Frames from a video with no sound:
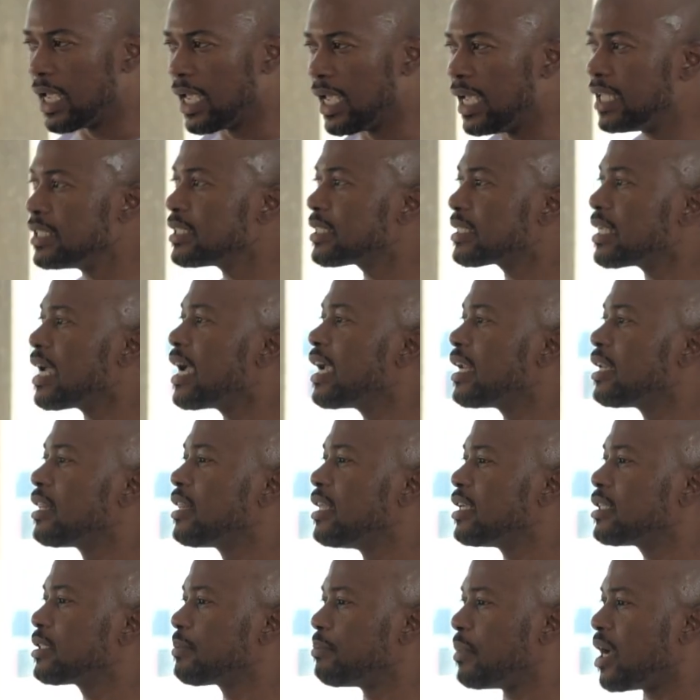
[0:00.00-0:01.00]
Inside
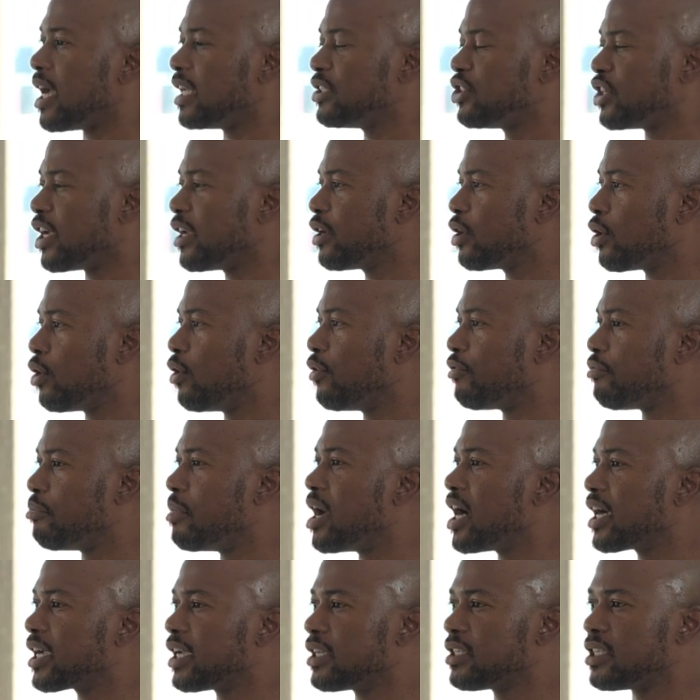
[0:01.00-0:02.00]
this agenda of
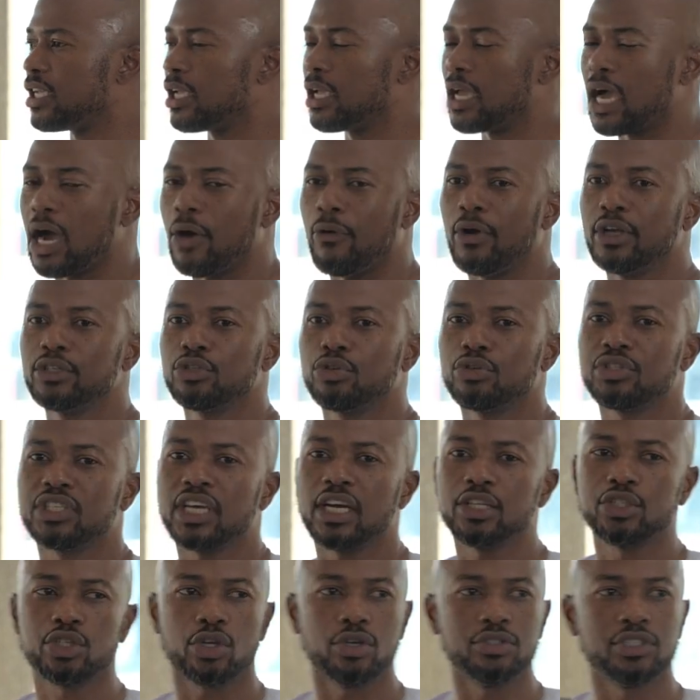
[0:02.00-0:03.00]
marketing, I want to
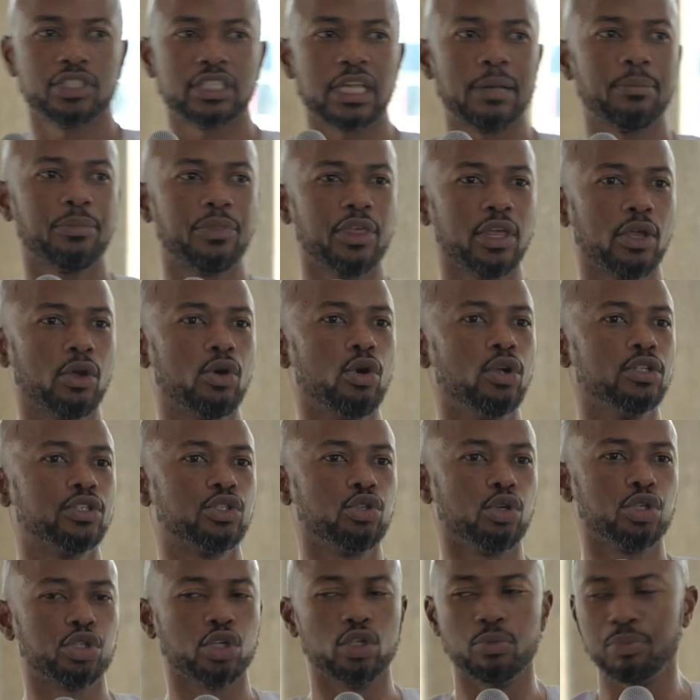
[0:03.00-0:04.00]
touch on something called
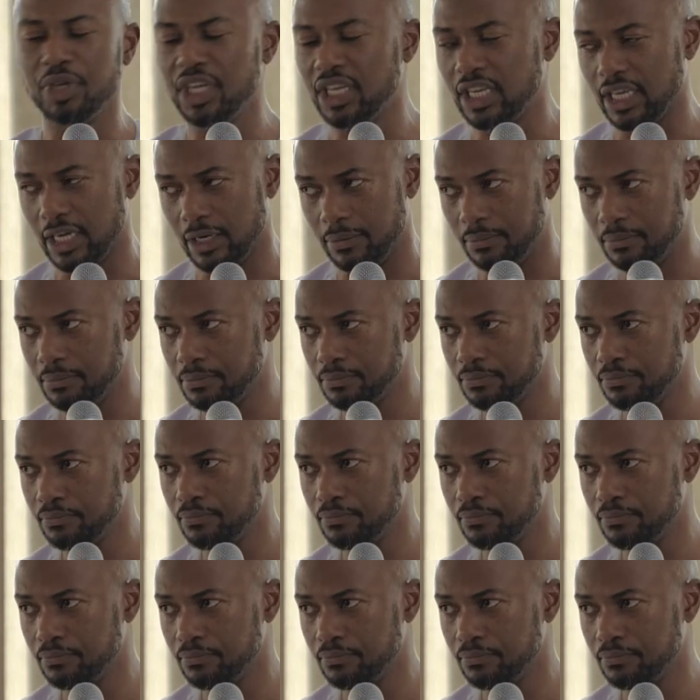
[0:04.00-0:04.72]
social media.